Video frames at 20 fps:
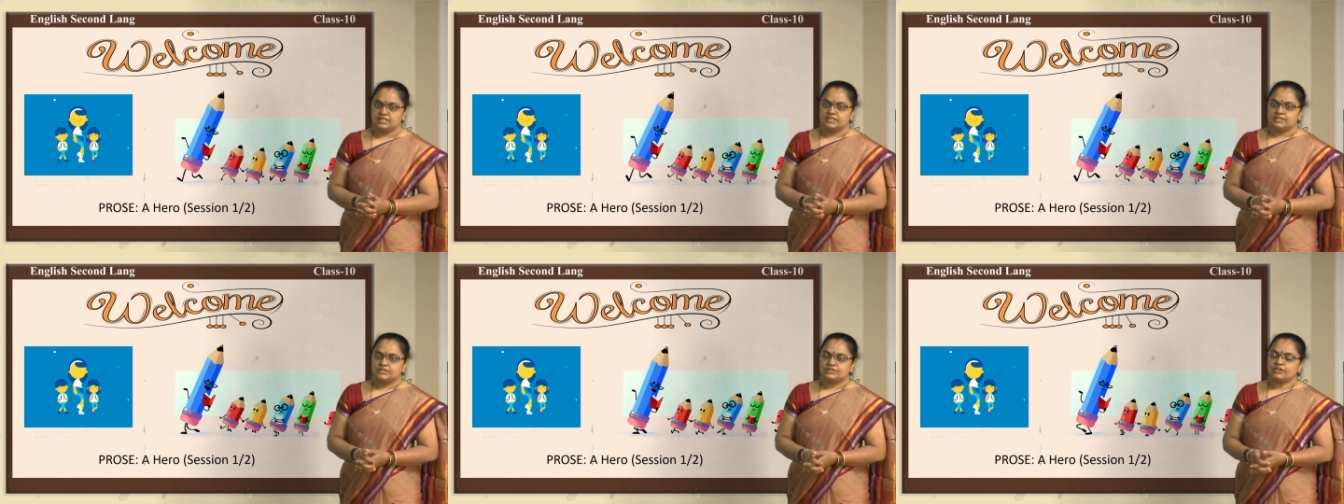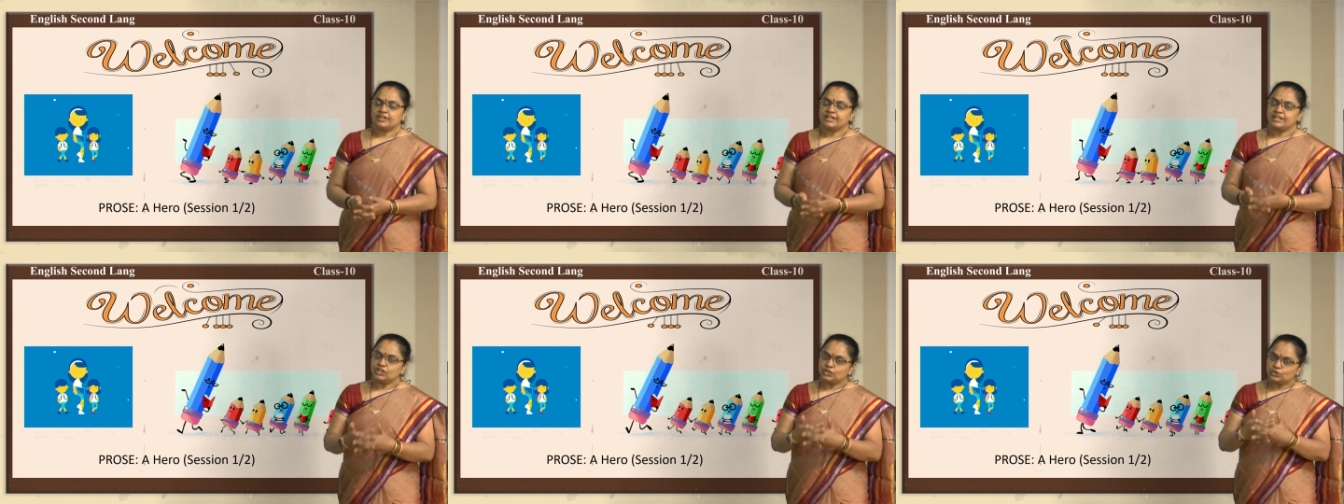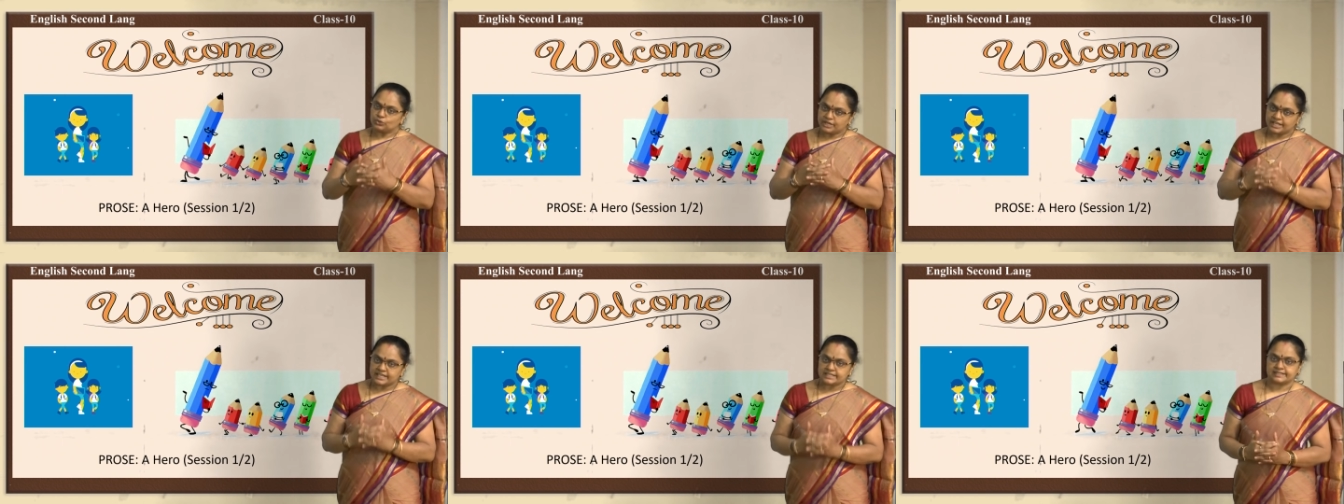So in
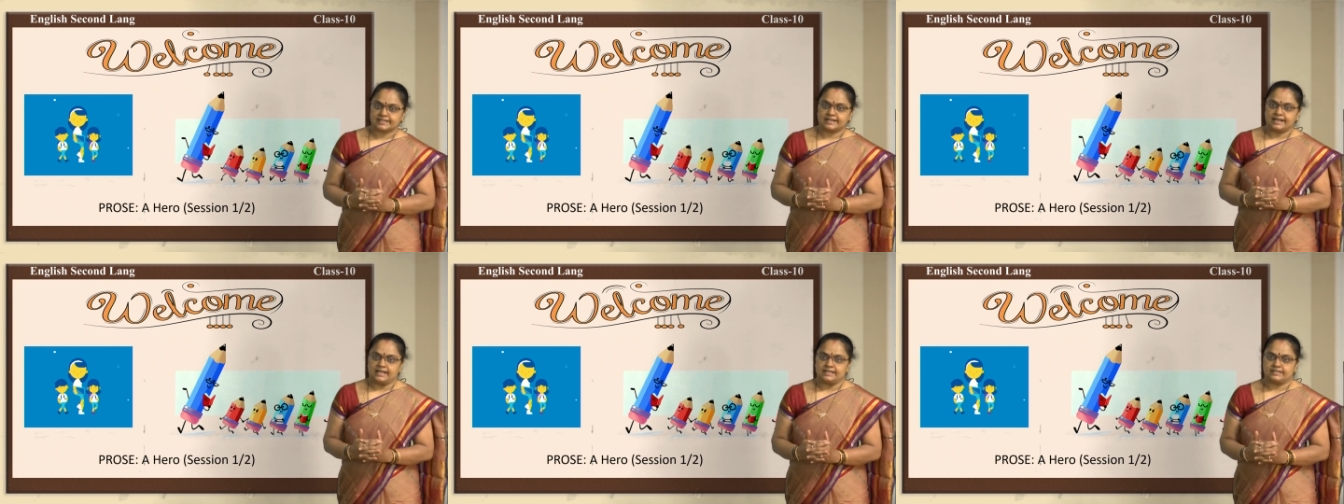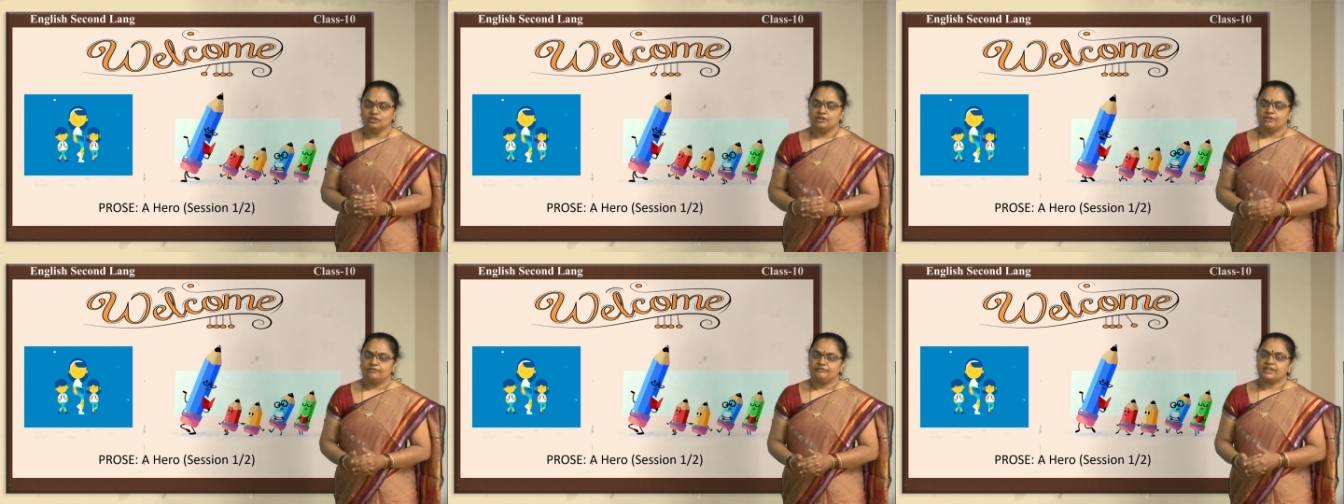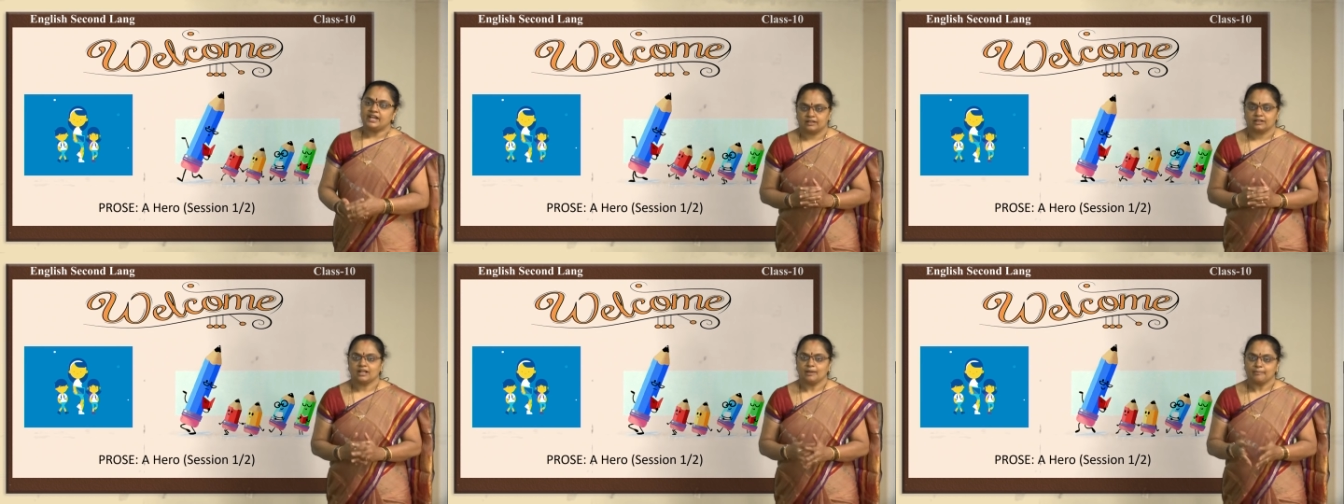today's class, we
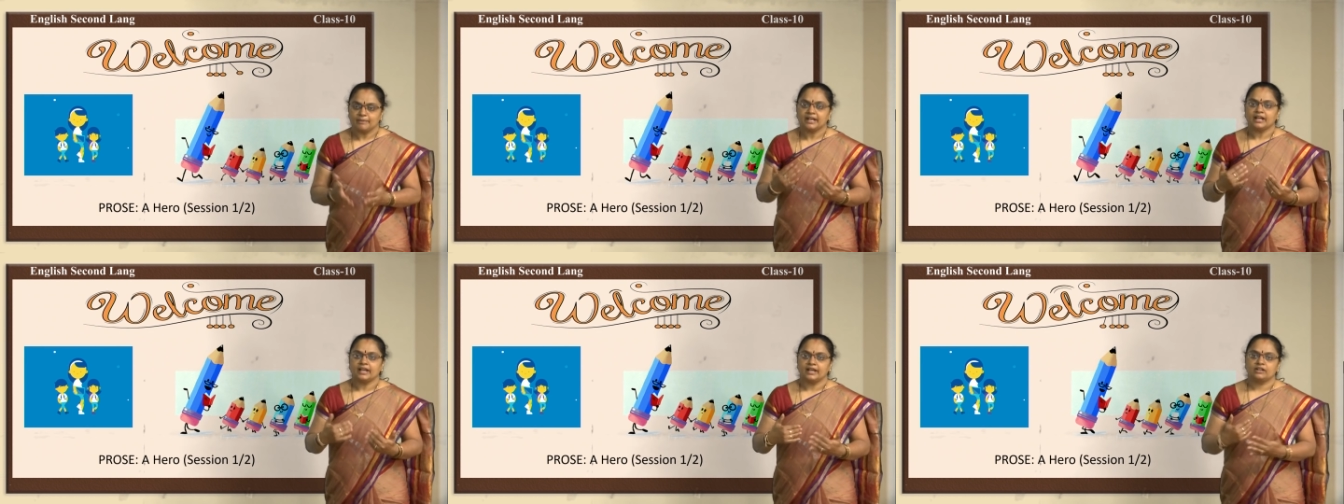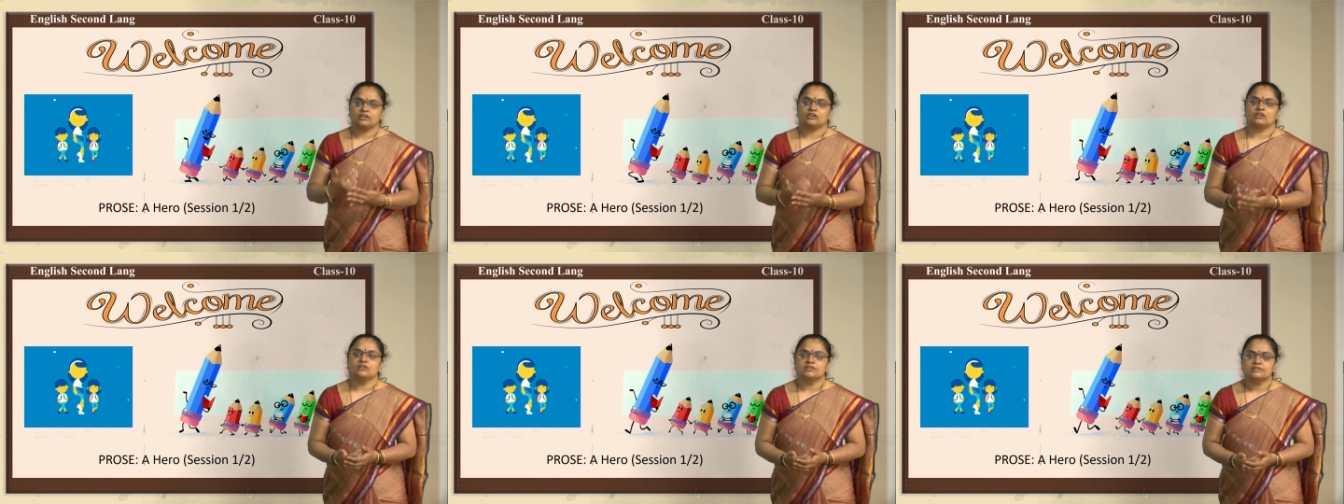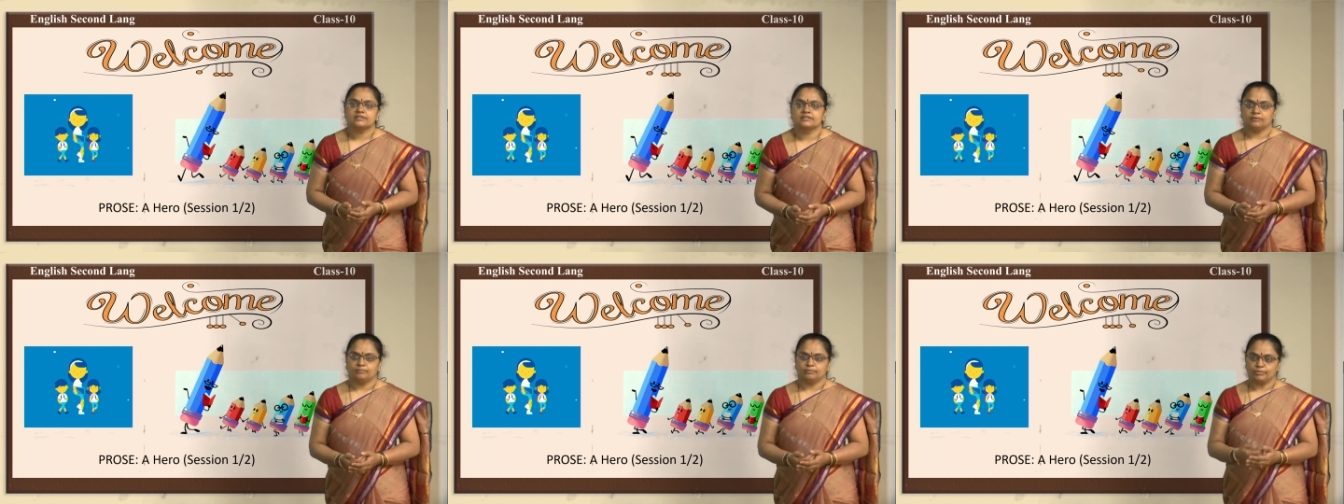are coming
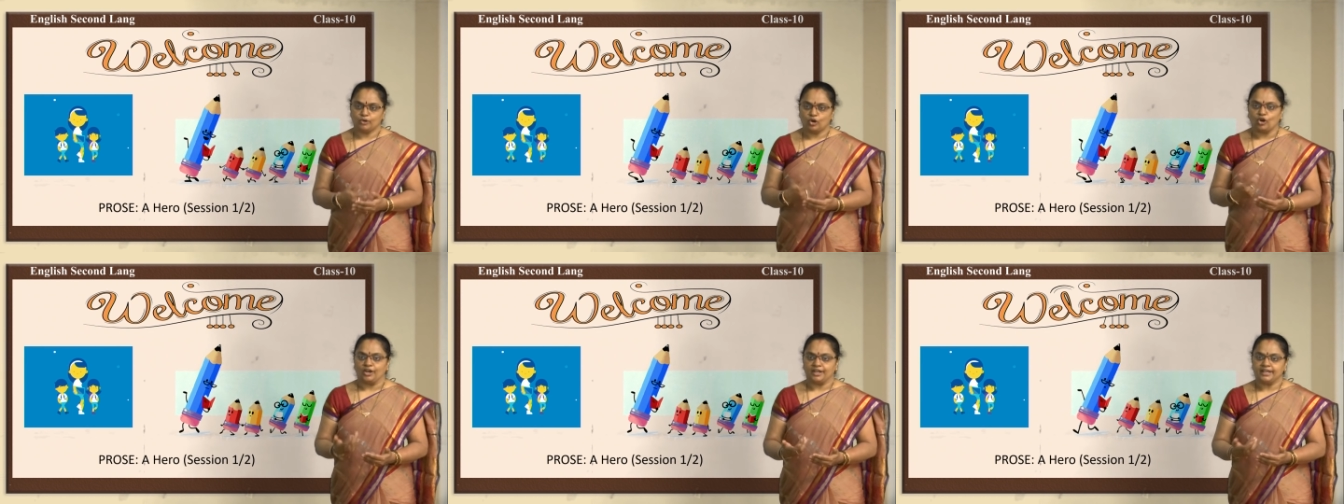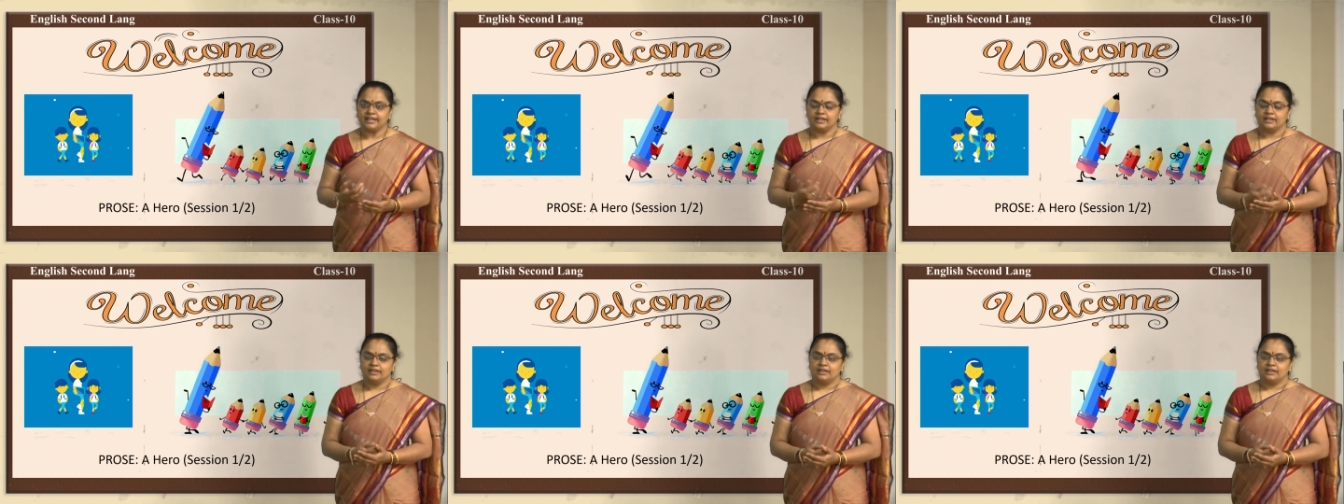across boy